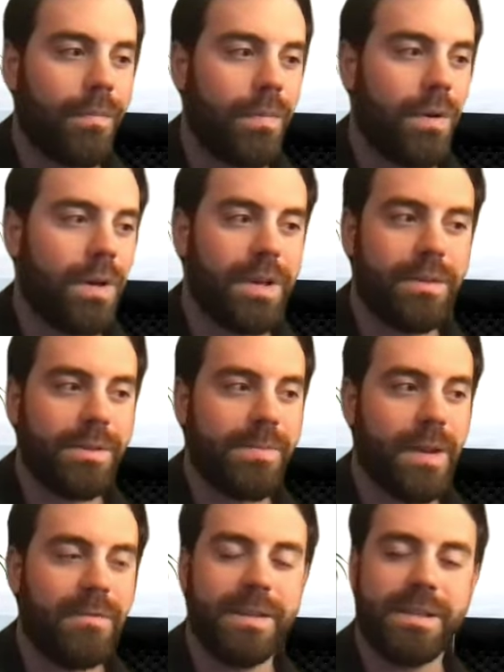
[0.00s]
he was
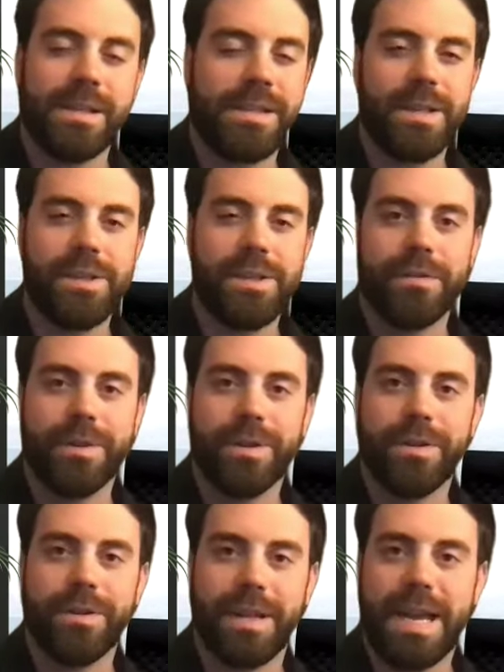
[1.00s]
my physics teacher
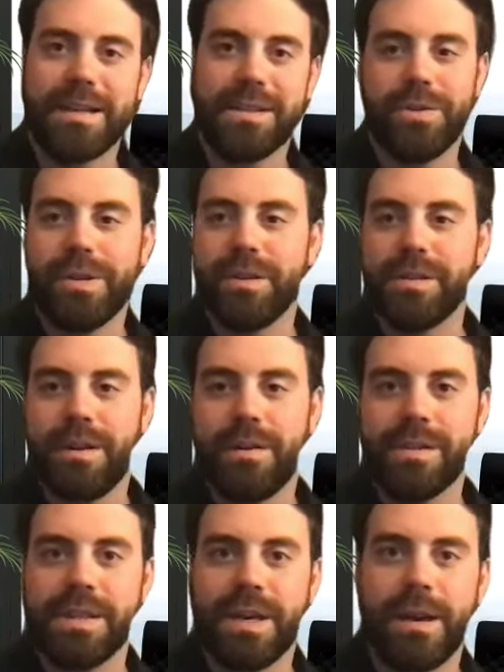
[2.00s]
for the last 2 years I
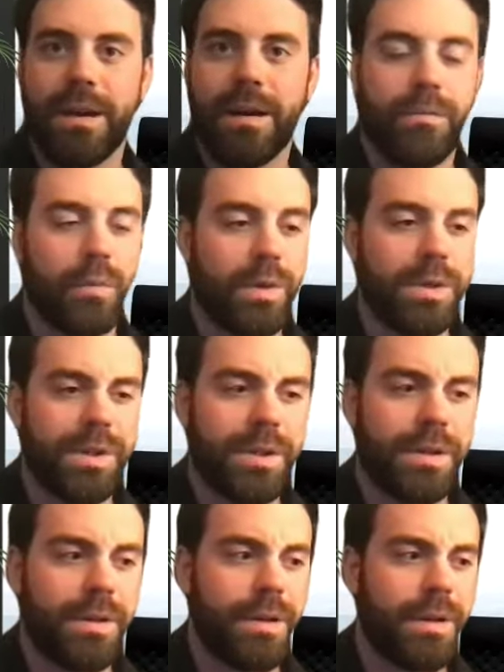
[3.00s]
was there, and was
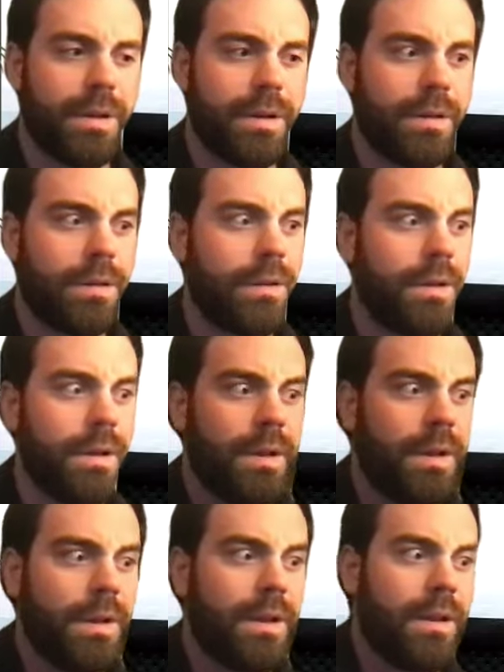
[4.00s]
a
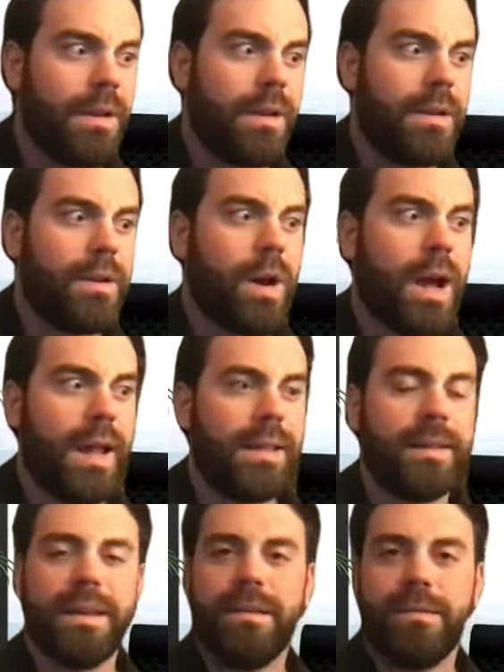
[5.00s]

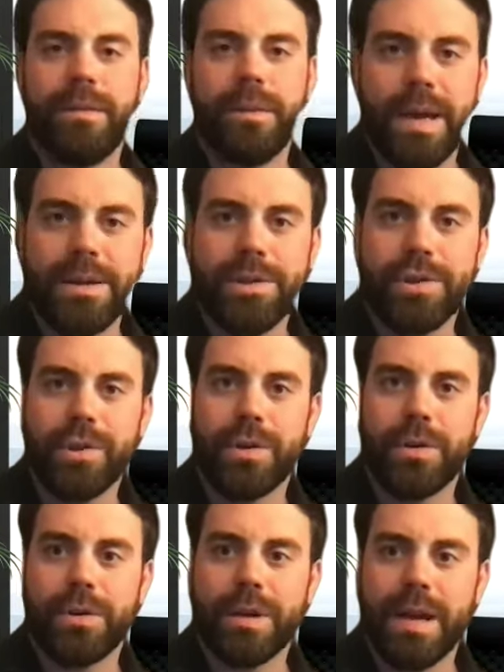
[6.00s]
highly
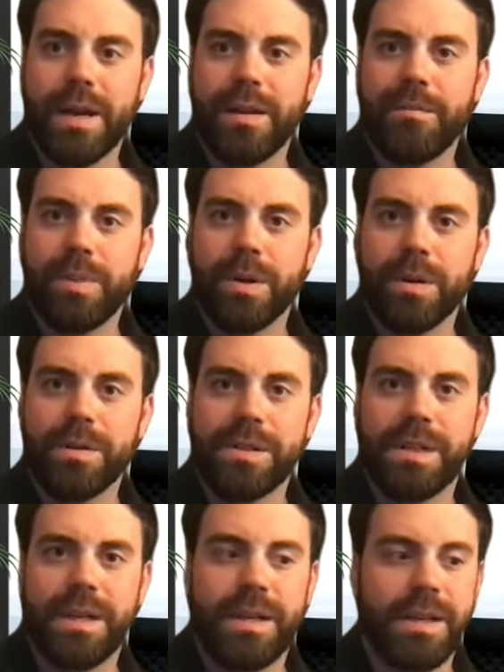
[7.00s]
influential kind of
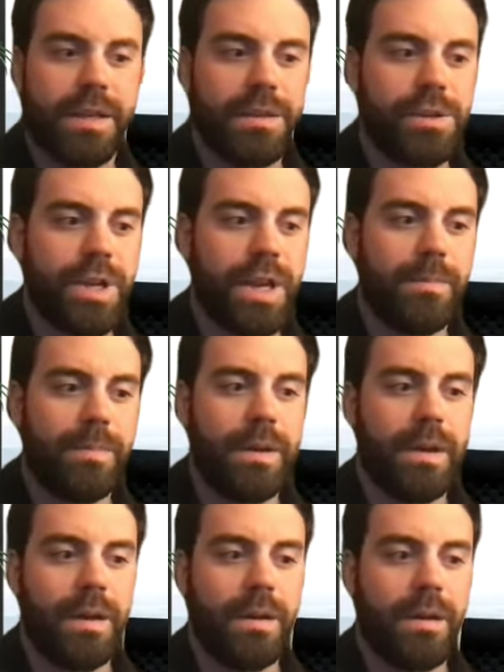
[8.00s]
person in
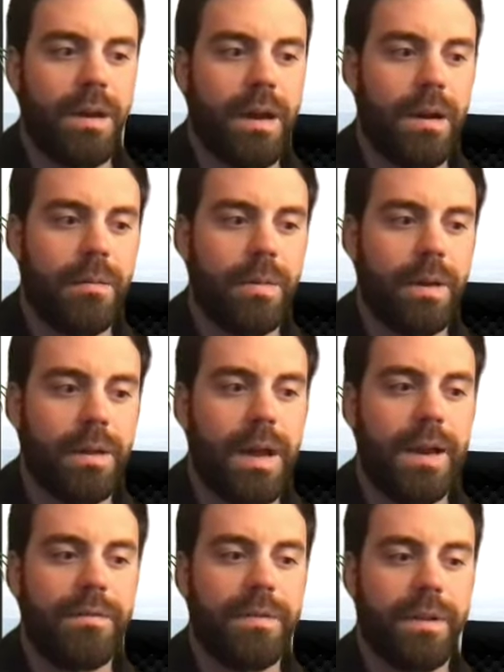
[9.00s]
shaping a
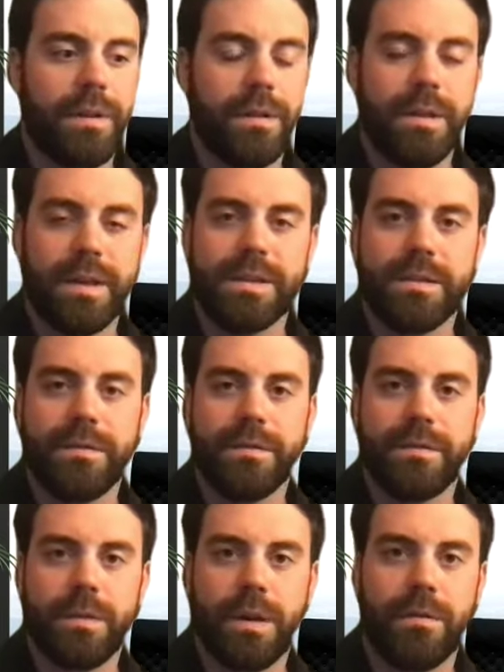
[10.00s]
lot of the things of
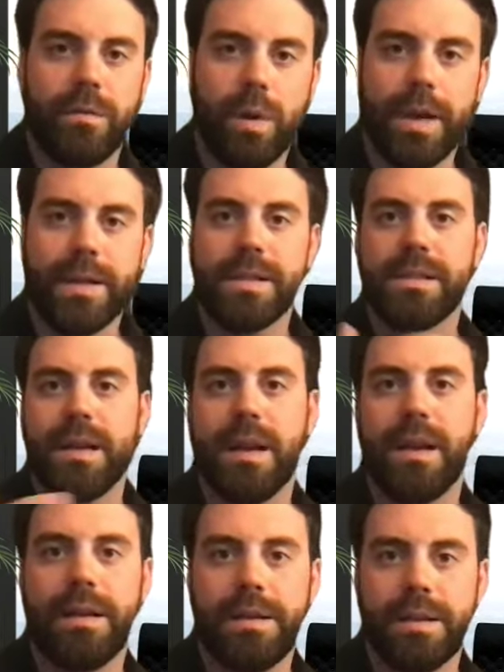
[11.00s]
what I
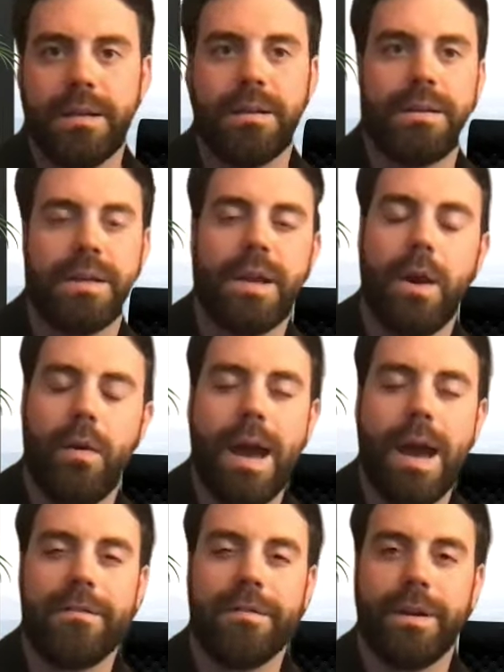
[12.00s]
decided to go
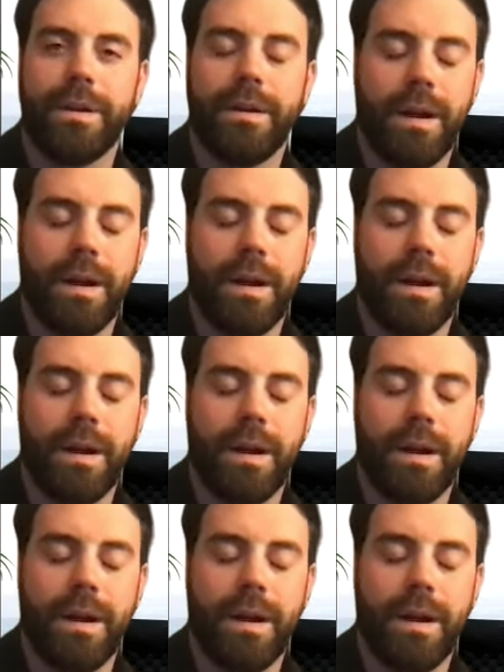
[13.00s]
after.